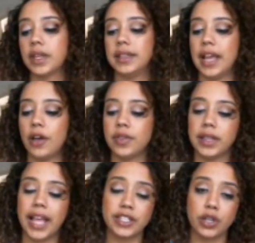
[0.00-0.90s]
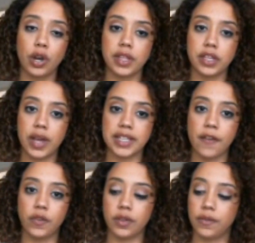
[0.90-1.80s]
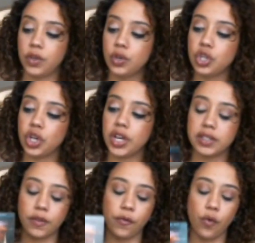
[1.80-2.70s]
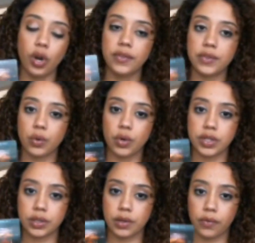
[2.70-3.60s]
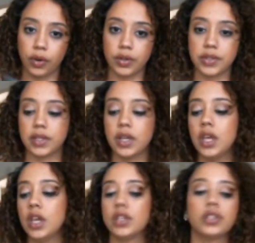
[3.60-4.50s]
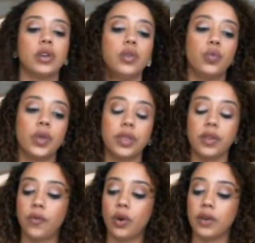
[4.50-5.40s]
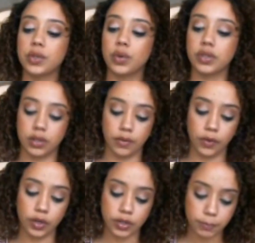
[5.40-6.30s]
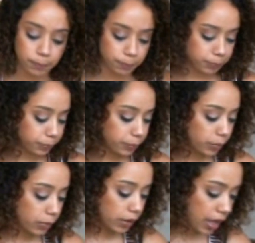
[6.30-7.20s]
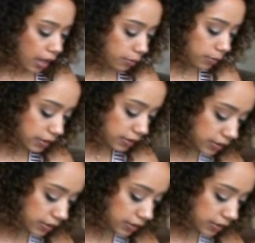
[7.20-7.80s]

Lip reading: Now, the last card that you guys have for the future is the Four of Swords in the reverse. So with the Four of Swords in the reverse, this